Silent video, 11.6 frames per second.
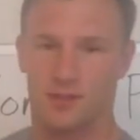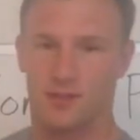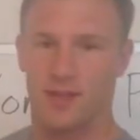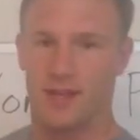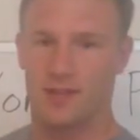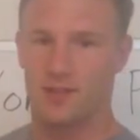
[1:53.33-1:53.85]

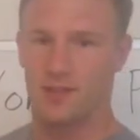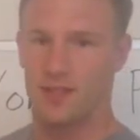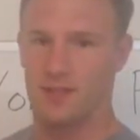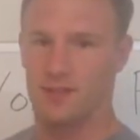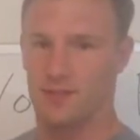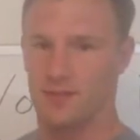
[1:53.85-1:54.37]

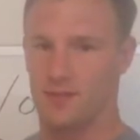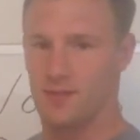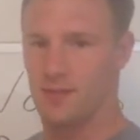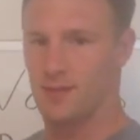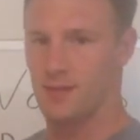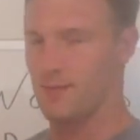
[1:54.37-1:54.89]
factory
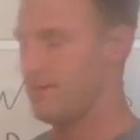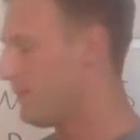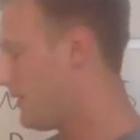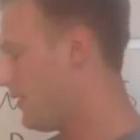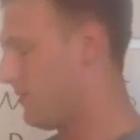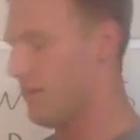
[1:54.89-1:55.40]

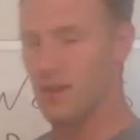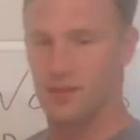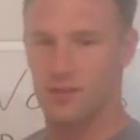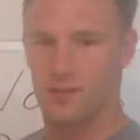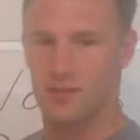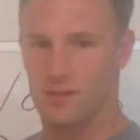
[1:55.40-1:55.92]
of the
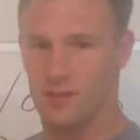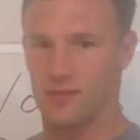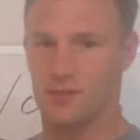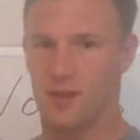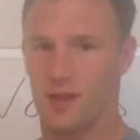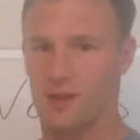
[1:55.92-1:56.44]
liver
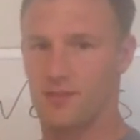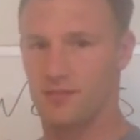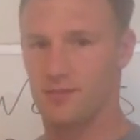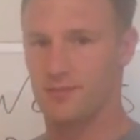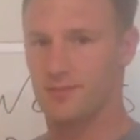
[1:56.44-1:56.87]
turns off.